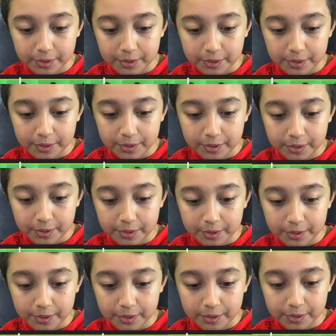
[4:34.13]

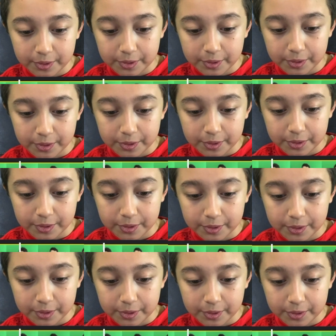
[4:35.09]

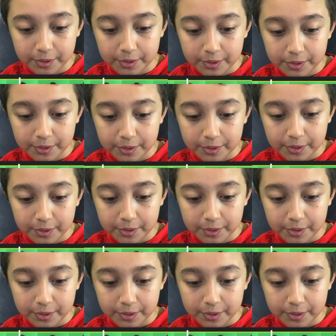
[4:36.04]
No one is speaking in this clip.